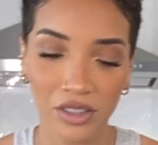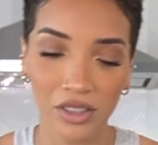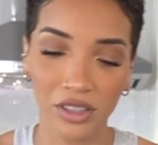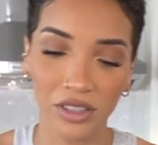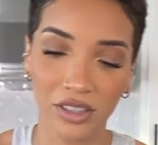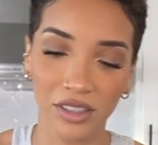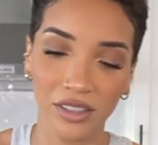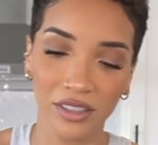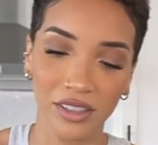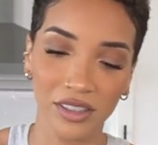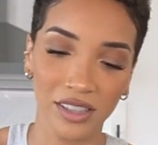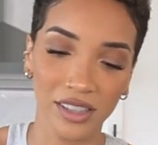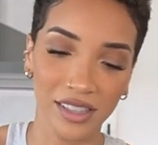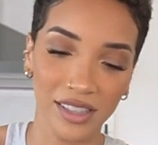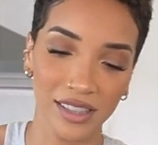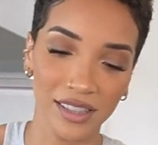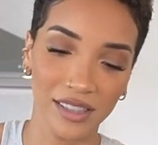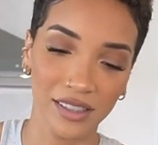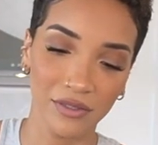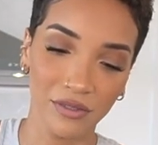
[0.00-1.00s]
sugar
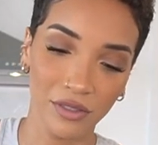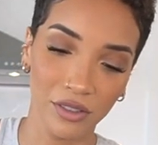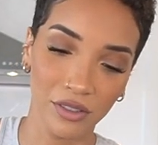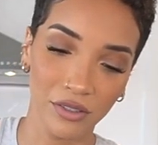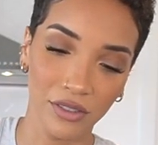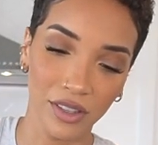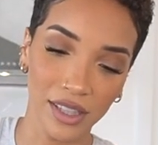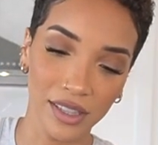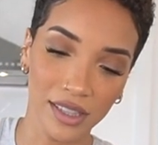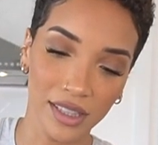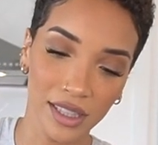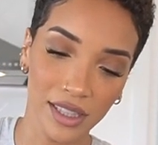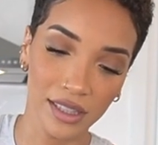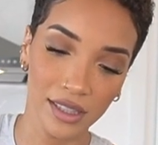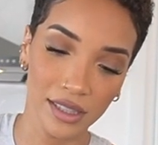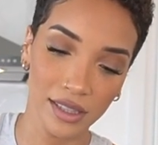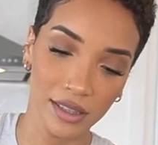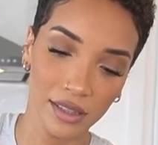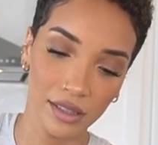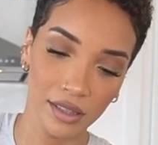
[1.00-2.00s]
just for
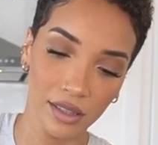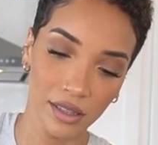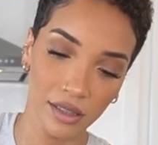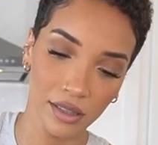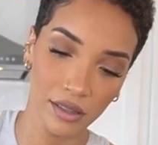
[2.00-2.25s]
funsies.